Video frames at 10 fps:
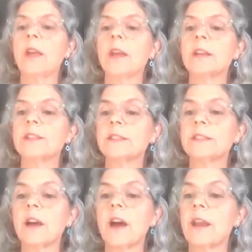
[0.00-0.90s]
because it's
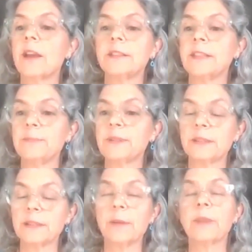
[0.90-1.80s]
not a deep,
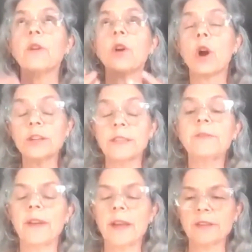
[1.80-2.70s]
I mean, there are
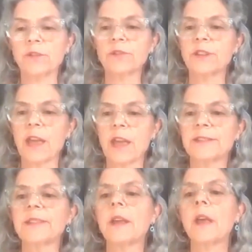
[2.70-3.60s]
deep vessels,
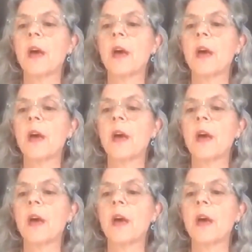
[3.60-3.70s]
yes,